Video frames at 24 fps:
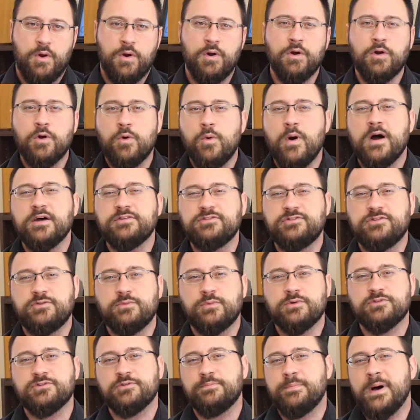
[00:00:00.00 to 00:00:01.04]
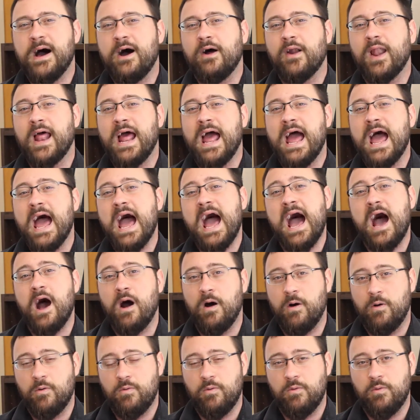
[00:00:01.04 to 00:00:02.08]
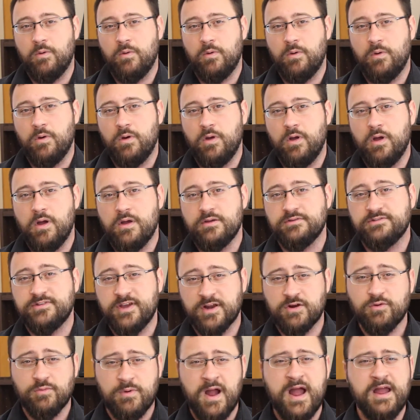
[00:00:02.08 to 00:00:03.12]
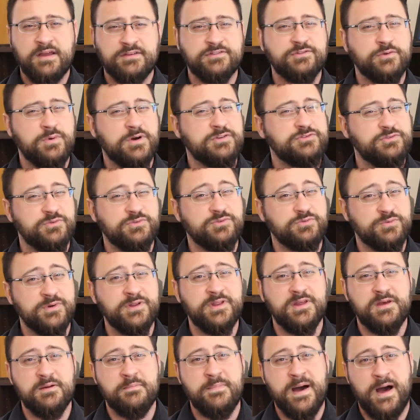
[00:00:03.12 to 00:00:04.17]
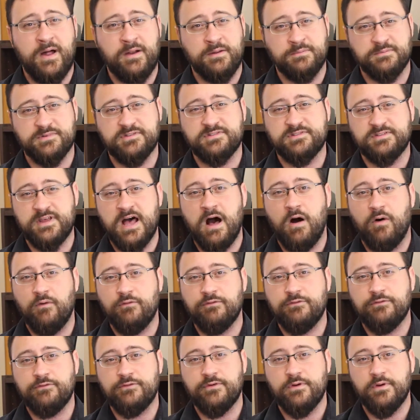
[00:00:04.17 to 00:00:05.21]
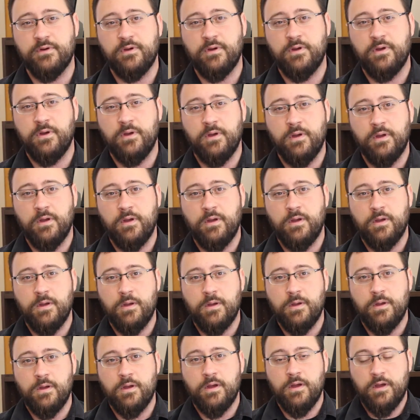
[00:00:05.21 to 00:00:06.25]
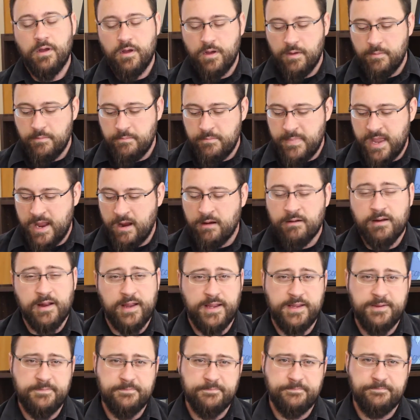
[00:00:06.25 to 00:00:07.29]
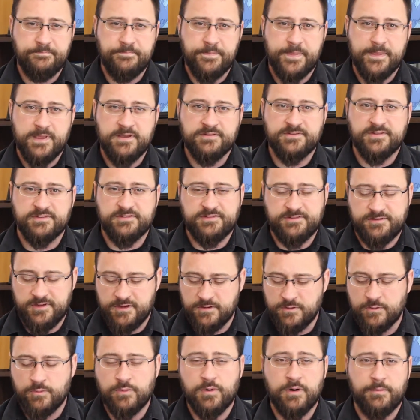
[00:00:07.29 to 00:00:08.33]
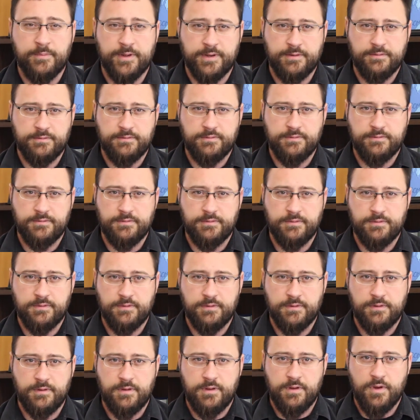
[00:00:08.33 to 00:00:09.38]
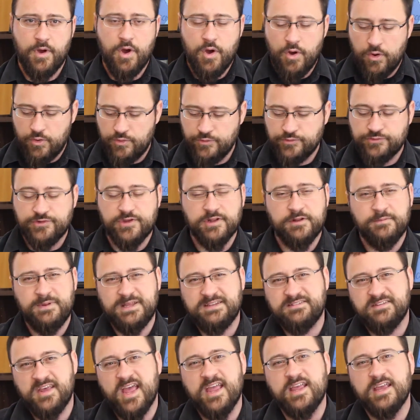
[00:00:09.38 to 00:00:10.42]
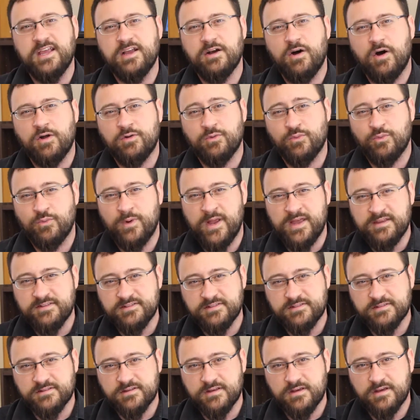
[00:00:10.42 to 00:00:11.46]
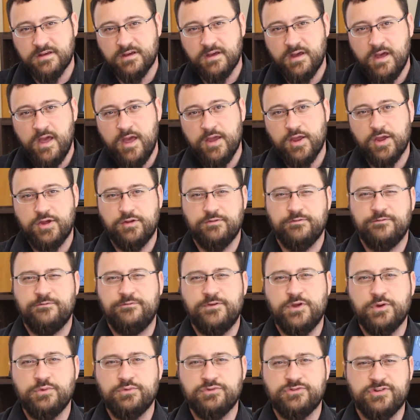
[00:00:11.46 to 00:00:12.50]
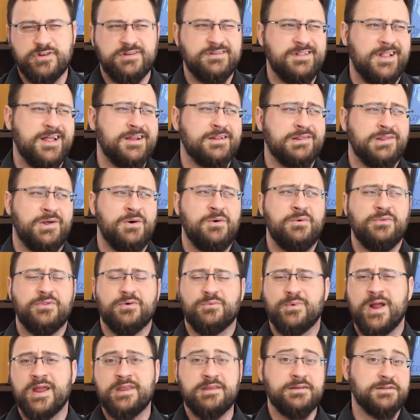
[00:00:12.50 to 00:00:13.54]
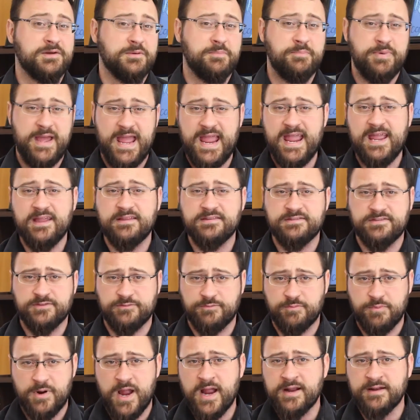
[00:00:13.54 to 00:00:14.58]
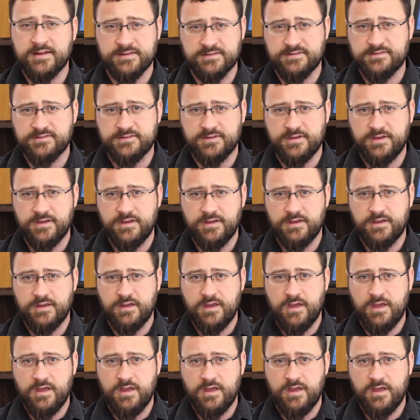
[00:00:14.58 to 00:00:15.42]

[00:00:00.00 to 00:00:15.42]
Her question was about how. Zechariah's question was really about himself. Mary is a single woman who's going to be taking on risk, confusion, let alone the regular pains of pregnancy.